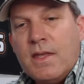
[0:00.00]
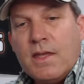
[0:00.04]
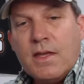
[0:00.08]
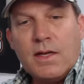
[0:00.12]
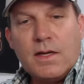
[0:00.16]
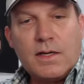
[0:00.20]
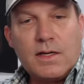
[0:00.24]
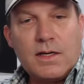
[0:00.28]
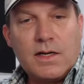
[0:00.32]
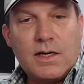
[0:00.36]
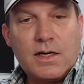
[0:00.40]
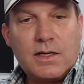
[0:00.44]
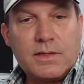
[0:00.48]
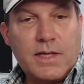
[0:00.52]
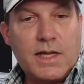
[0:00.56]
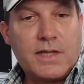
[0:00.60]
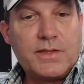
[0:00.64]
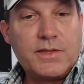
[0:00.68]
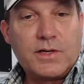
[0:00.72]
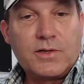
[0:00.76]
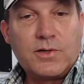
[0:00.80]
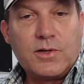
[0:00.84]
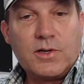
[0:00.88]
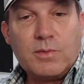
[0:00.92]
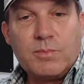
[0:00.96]
And
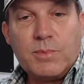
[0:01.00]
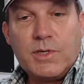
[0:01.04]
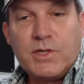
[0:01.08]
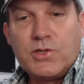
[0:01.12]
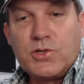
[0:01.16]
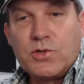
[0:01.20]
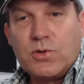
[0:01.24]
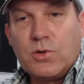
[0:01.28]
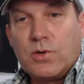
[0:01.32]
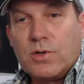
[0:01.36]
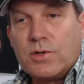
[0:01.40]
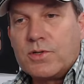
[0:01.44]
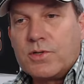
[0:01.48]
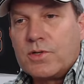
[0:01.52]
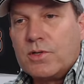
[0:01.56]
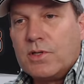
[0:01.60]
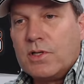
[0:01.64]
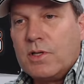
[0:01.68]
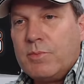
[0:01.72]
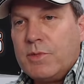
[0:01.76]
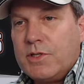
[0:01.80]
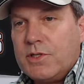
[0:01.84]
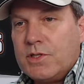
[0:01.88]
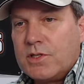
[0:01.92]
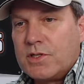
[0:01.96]
they're going to be short. So
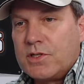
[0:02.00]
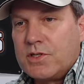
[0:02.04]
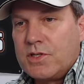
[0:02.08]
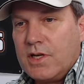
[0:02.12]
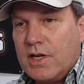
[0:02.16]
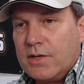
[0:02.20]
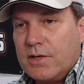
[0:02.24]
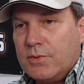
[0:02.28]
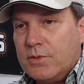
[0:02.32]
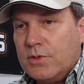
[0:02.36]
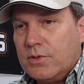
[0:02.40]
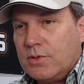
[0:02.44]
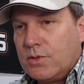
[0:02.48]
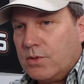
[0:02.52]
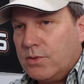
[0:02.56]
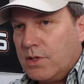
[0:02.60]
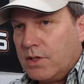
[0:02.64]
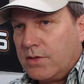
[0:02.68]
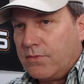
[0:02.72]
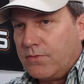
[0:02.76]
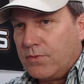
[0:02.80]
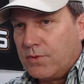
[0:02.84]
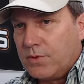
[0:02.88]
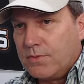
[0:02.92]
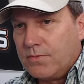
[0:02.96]
let me just check real
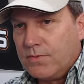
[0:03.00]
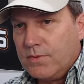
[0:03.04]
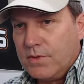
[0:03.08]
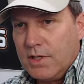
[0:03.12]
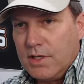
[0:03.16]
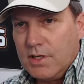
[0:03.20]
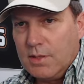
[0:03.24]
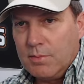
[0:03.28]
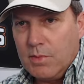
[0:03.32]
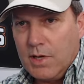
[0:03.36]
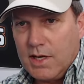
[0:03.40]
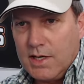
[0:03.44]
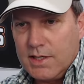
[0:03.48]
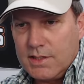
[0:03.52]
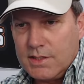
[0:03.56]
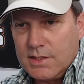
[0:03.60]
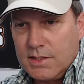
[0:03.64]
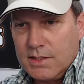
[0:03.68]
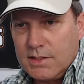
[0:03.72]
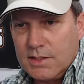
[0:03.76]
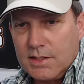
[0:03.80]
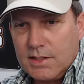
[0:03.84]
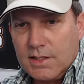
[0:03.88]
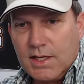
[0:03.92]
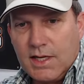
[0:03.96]
quick for anybody's
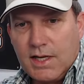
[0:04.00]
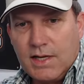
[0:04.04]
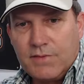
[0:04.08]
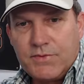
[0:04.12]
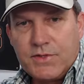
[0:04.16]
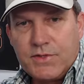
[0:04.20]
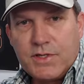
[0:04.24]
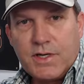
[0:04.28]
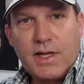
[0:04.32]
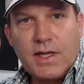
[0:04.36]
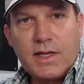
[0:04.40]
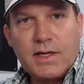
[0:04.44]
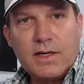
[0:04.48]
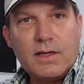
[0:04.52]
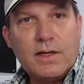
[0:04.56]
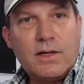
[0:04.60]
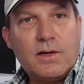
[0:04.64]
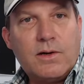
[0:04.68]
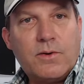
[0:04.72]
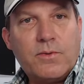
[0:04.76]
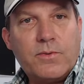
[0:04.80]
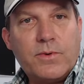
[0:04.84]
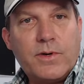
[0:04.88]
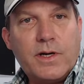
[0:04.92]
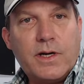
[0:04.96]
in the live chat
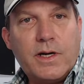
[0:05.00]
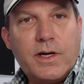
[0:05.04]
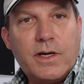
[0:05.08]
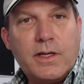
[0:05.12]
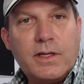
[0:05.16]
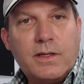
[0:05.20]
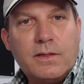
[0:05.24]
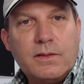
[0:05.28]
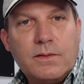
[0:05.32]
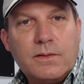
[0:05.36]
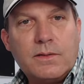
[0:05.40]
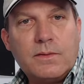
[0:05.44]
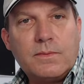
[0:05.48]
already.